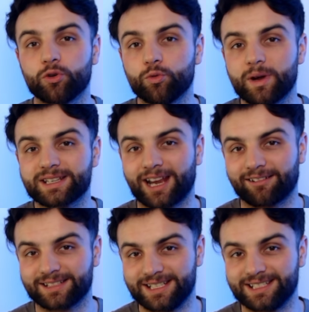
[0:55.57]
always
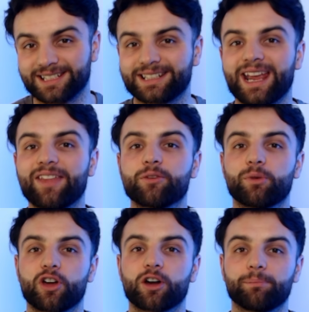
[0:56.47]
guaranteed to get the
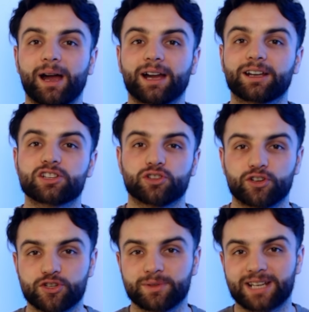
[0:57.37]
Monarch back as
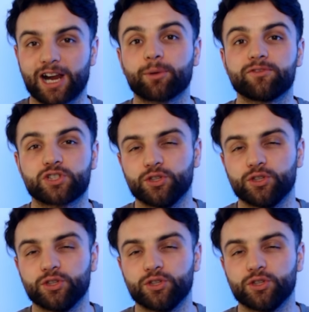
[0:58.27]
long as you attack with